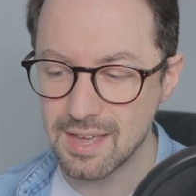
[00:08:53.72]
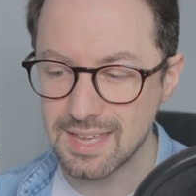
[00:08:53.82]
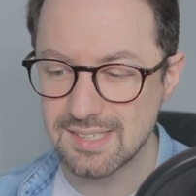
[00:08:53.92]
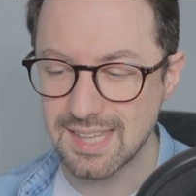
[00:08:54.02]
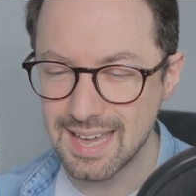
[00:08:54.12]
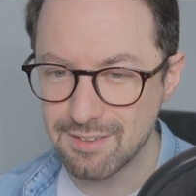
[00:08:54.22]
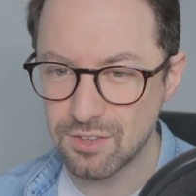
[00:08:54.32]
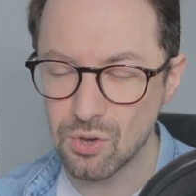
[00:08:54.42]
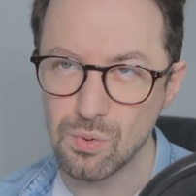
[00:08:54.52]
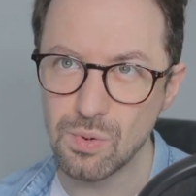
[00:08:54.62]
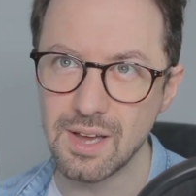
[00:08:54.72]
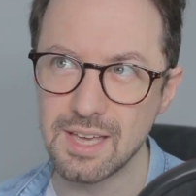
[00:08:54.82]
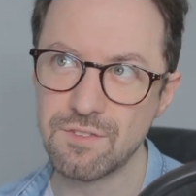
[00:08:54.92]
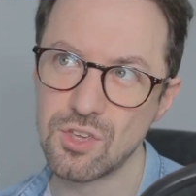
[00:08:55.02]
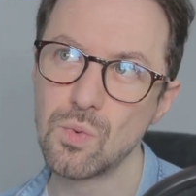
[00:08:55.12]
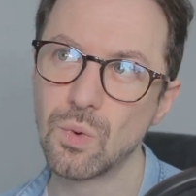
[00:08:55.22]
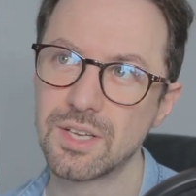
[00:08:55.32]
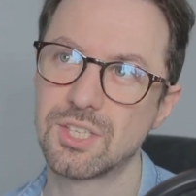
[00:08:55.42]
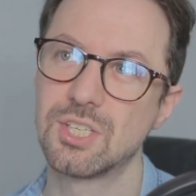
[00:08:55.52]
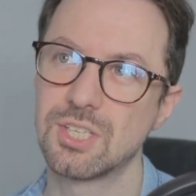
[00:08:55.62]
is that if you were, if you were
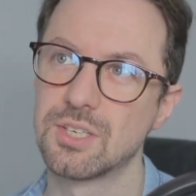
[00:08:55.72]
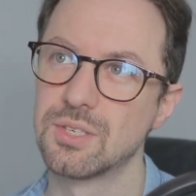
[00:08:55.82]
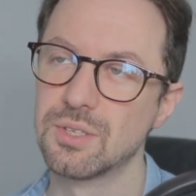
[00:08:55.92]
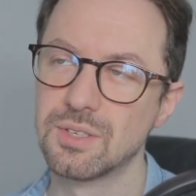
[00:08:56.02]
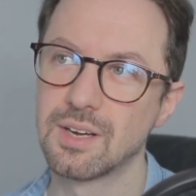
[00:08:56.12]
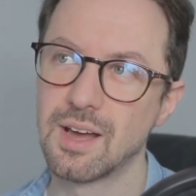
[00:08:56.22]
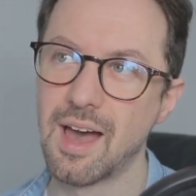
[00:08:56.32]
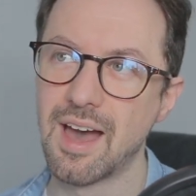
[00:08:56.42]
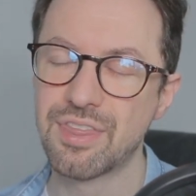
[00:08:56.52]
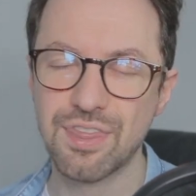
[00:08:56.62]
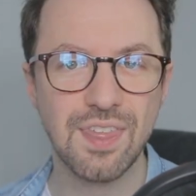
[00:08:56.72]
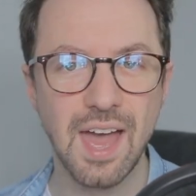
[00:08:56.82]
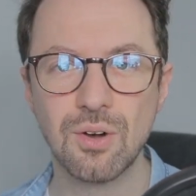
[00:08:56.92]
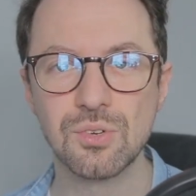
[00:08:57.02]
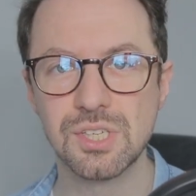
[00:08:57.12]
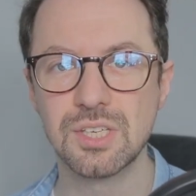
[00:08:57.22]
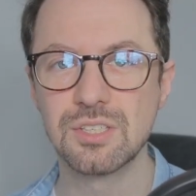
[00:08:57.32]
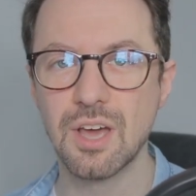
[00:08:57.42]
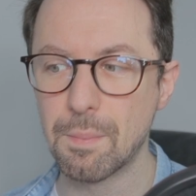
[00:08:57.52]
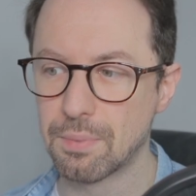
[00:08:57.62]
to do a
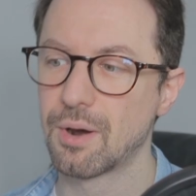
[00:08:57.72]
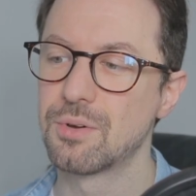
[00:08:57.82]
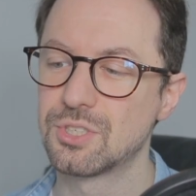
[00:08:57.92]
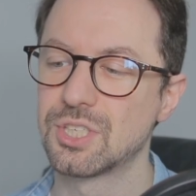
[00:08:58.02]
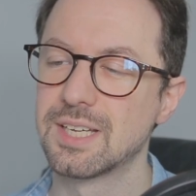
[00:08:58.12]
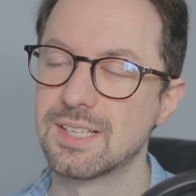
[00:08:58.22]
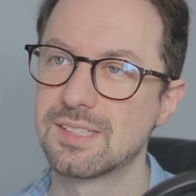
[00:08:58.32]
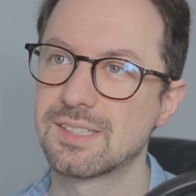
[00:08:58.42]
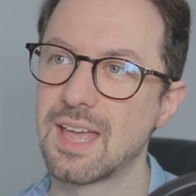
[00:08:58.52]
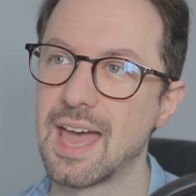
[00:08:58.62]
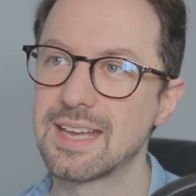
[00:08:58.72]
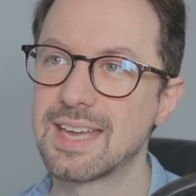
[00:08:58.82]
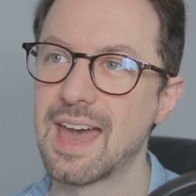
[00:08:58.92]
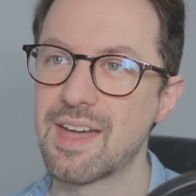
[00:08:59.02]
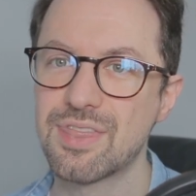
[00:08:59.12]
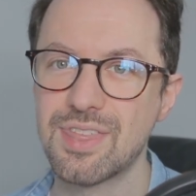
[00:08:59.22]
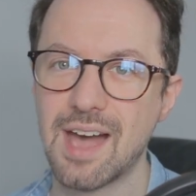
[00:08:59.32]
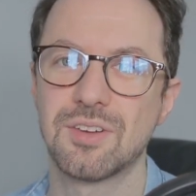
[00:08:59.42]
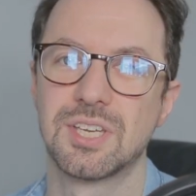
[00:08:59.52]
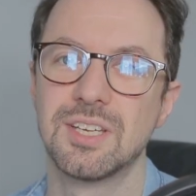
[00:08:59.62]
thousand approaches and get a
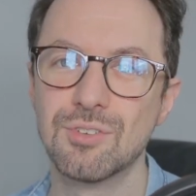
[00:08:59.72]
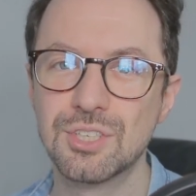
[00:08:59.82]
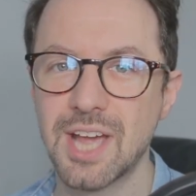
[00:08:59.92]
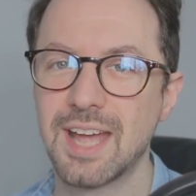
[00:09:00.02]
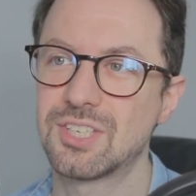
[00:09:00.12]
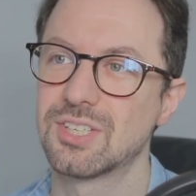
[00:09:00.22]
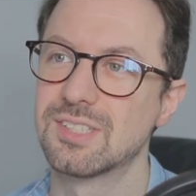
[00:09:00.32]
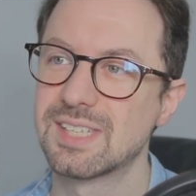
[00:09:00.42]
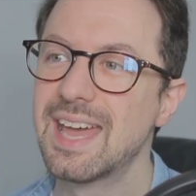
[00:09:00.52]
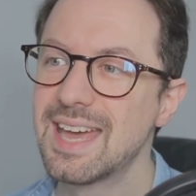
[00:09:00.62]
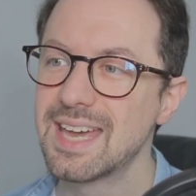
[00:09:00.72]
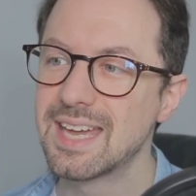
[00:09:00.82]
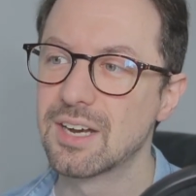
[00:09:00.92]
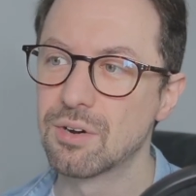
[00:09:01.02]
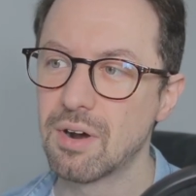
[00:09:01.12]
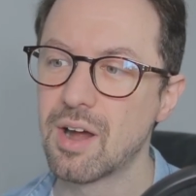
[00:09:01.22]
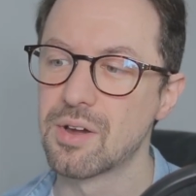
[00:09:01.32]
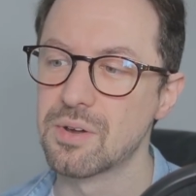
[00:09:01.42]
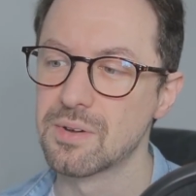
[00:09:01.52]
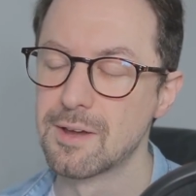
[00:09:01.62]
thousand rejections in a
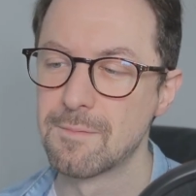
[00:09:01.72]
row,